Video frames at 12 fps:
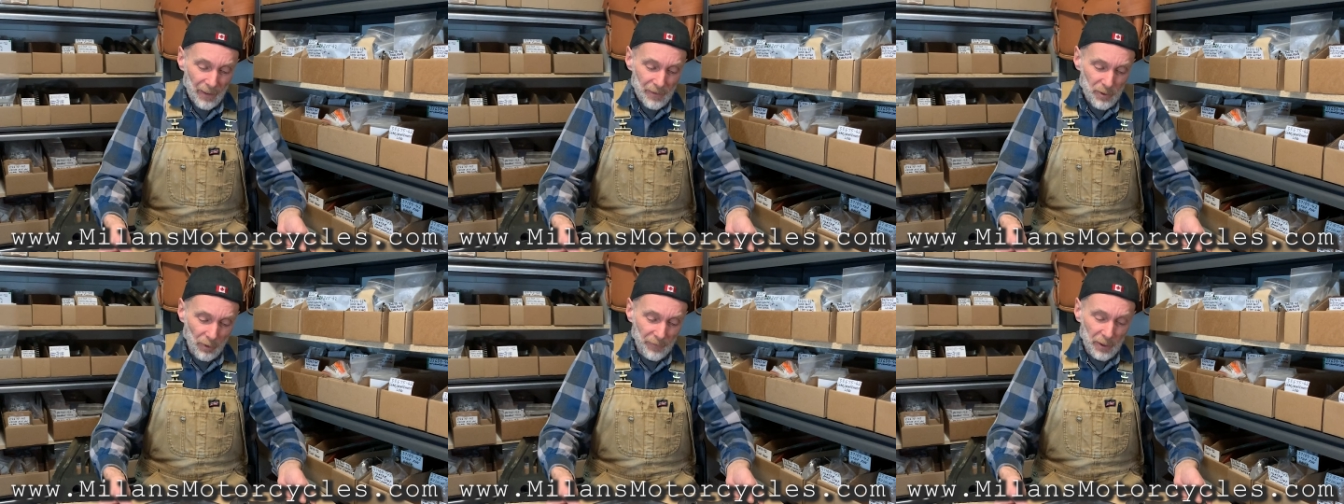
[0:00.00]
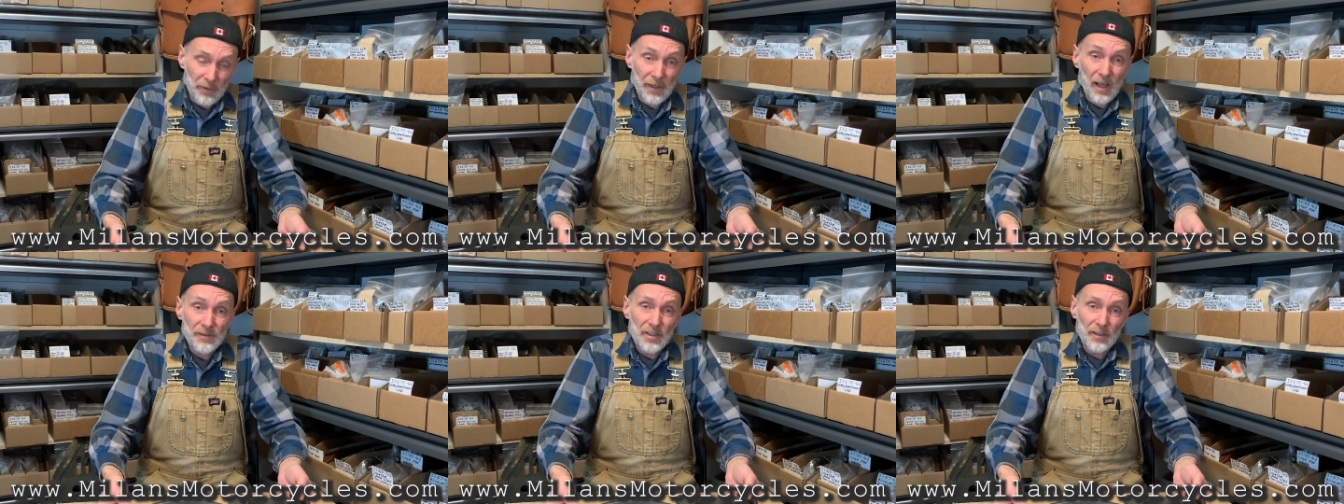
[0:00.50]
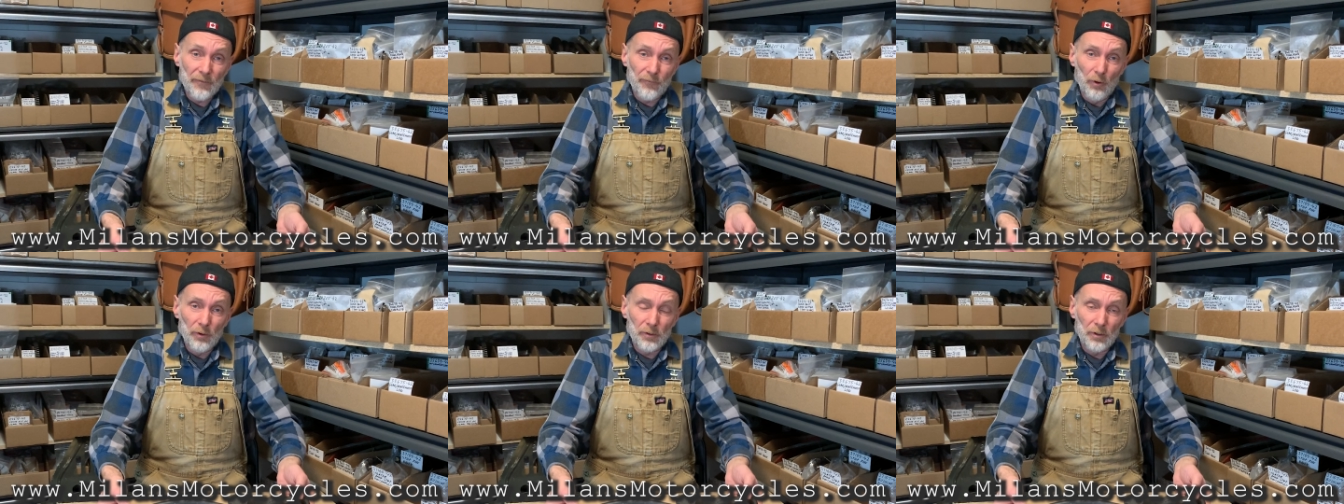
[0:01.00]
so we don't answer the
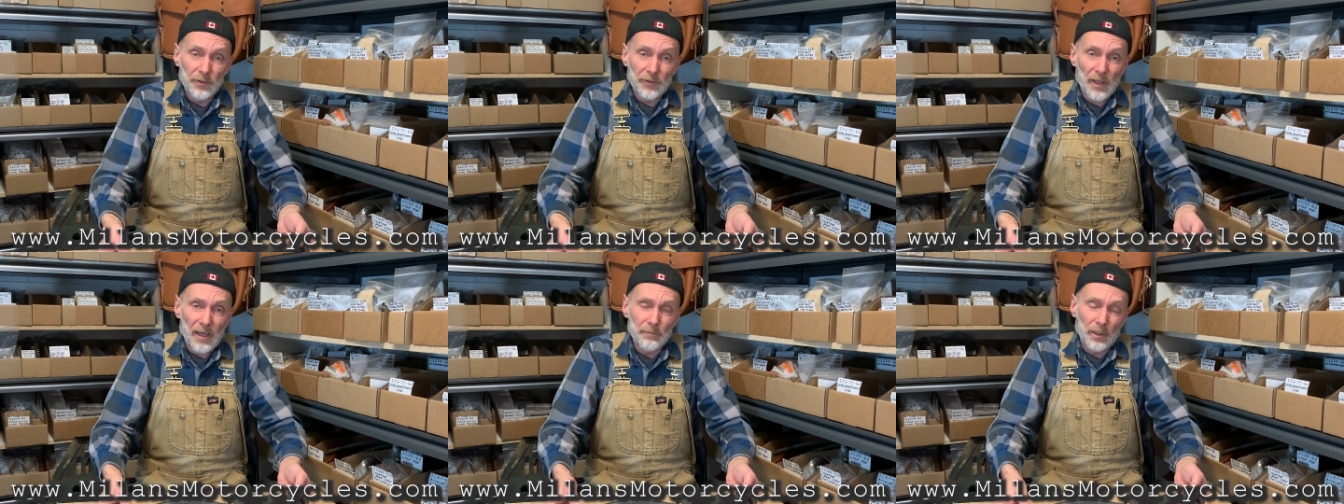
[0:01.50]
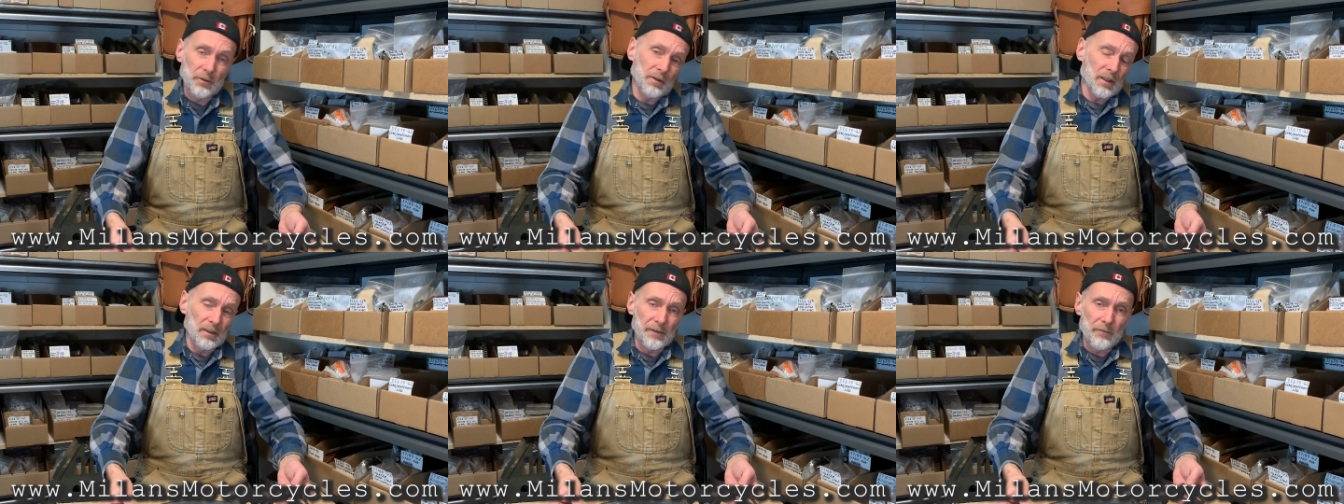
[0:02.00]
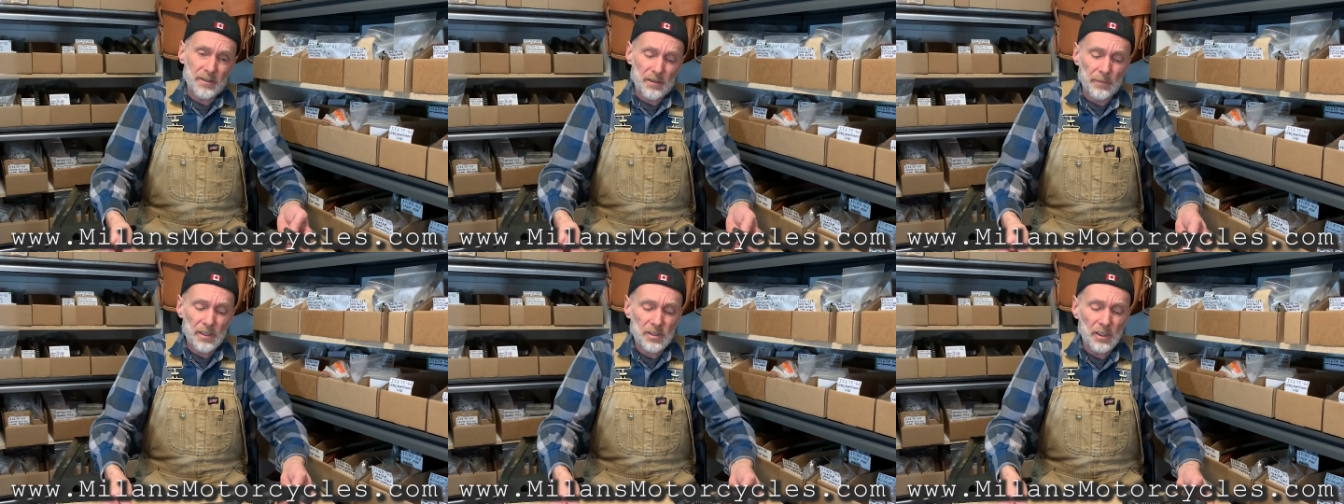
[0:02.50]
phone all the time, but you can leave us a
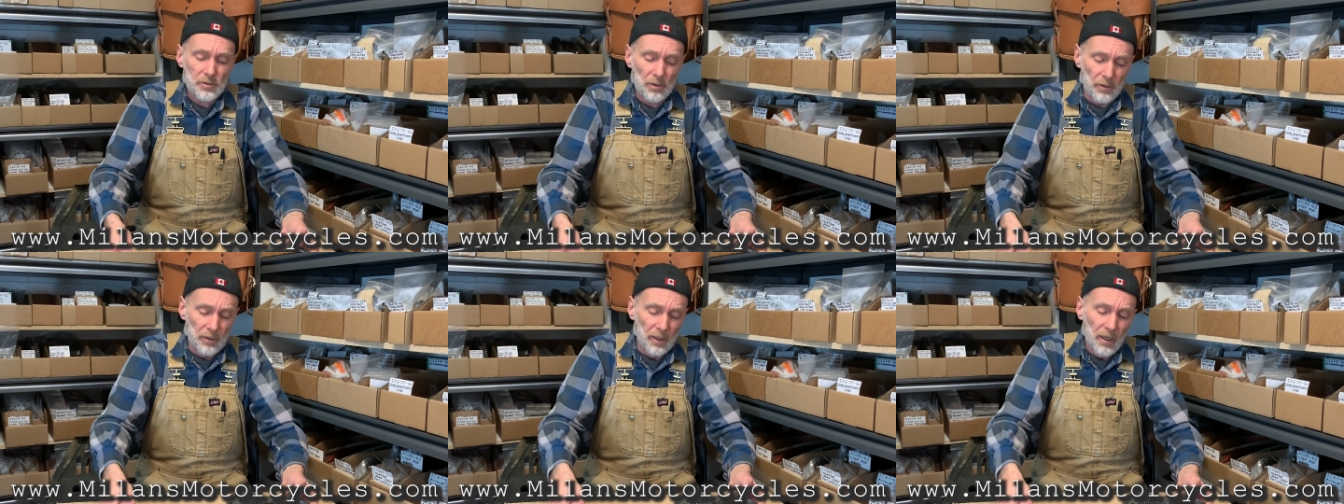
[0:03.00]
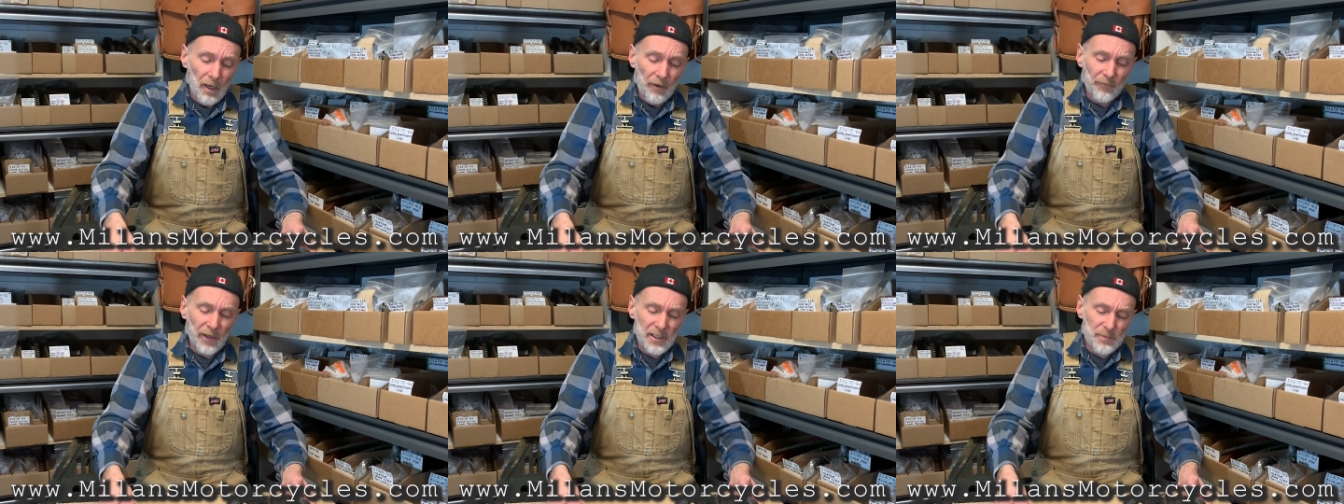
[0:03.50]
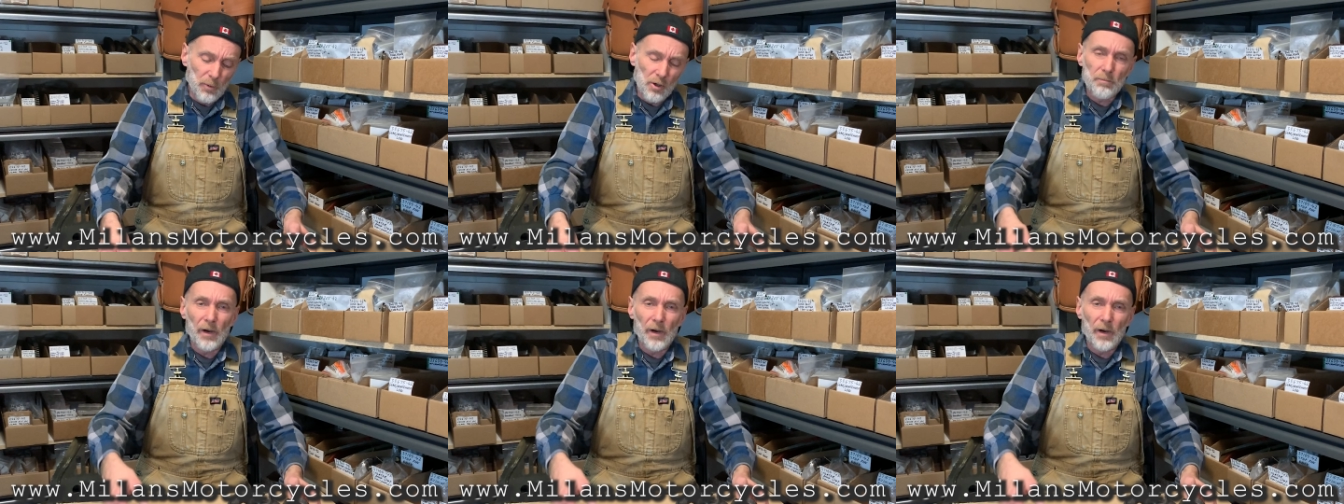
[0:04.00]
message or a Facebook.